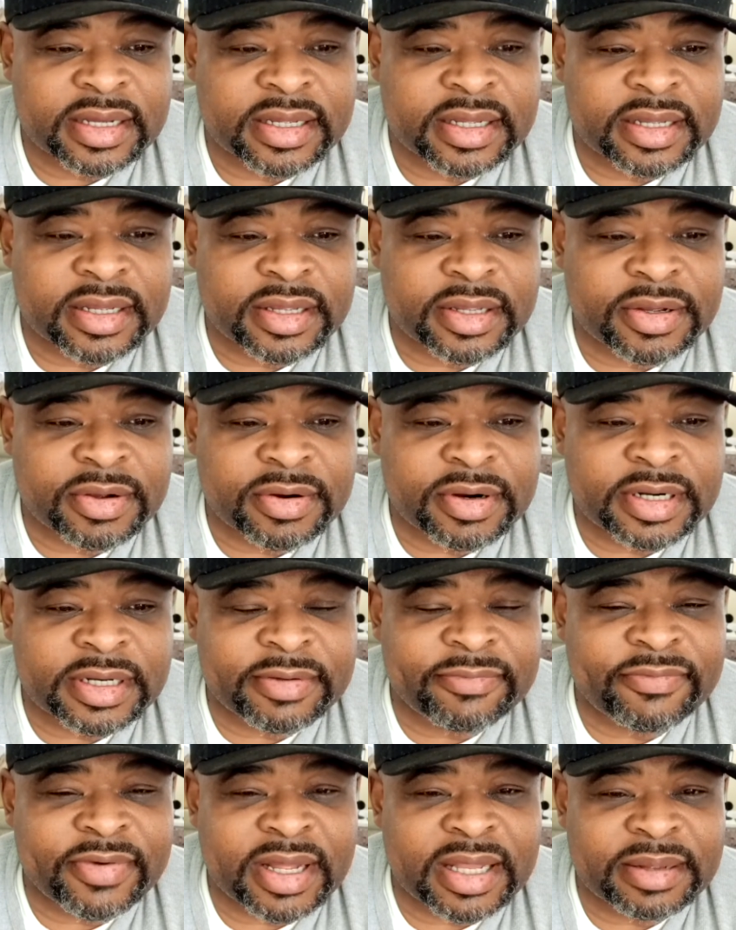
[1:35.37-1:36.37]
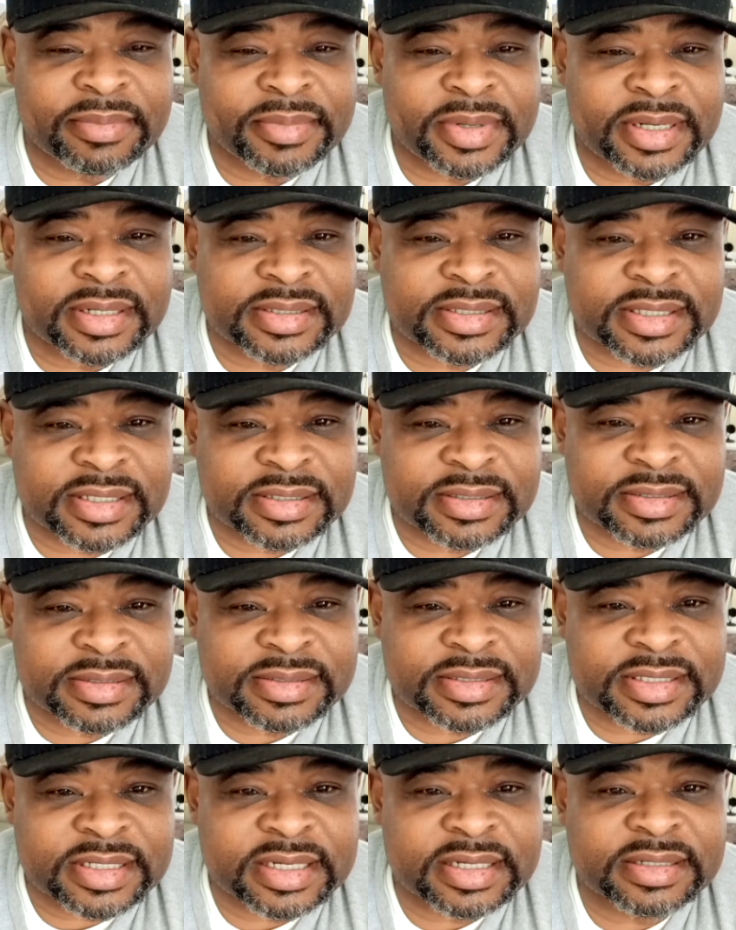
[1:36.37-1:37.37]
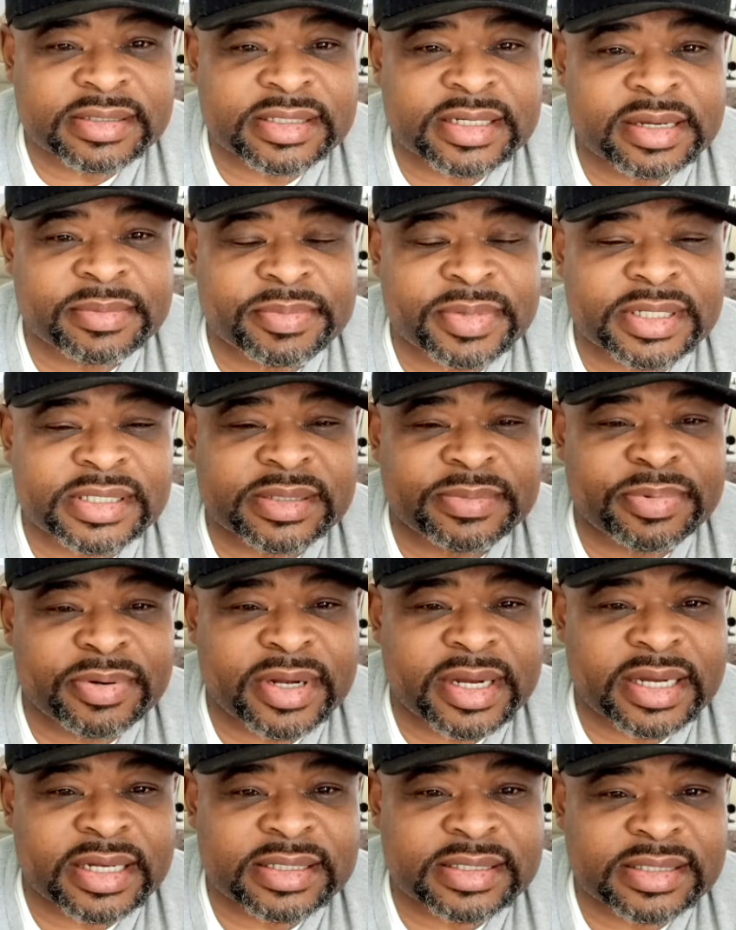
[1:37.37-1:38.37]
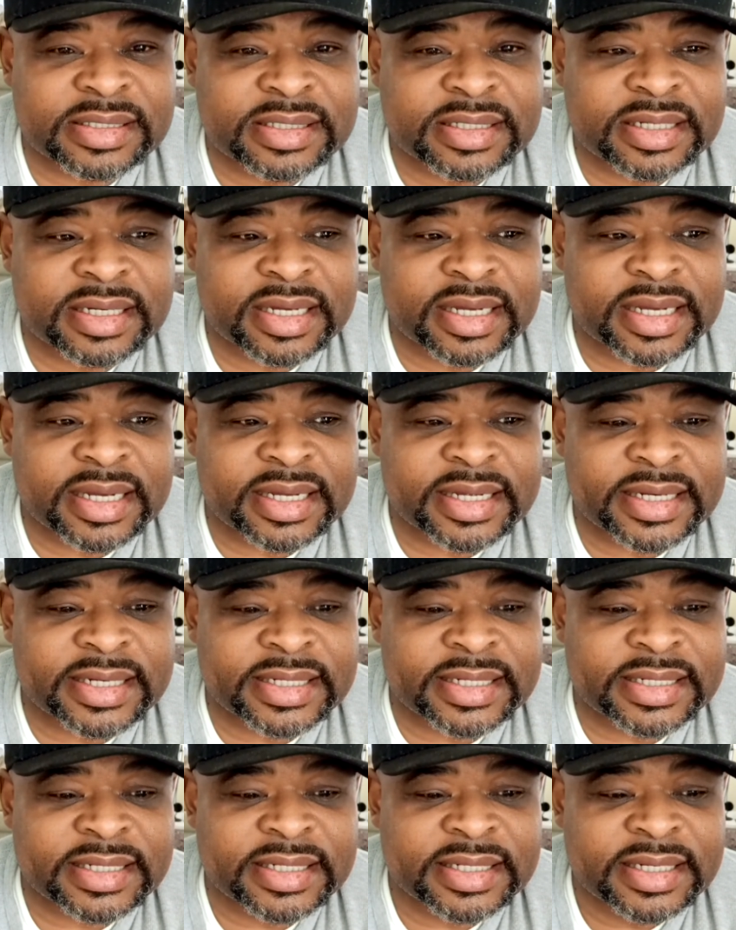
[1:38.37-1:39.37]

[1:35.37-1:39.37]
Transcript: your developmental skills can be suppressed, and